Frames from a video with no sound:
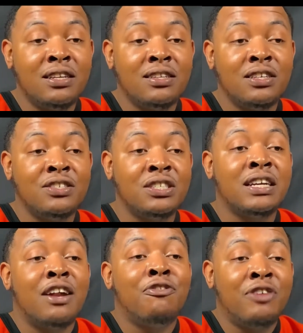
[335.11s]
You just got
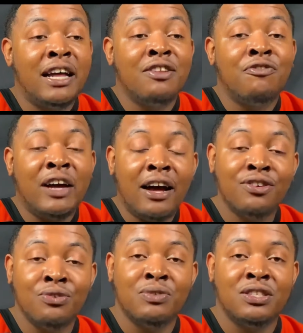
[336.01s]
to find the
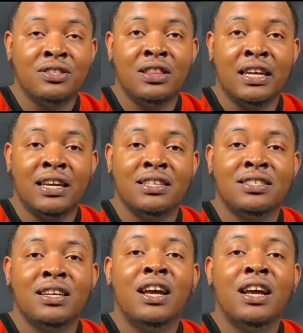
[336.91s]
value in things.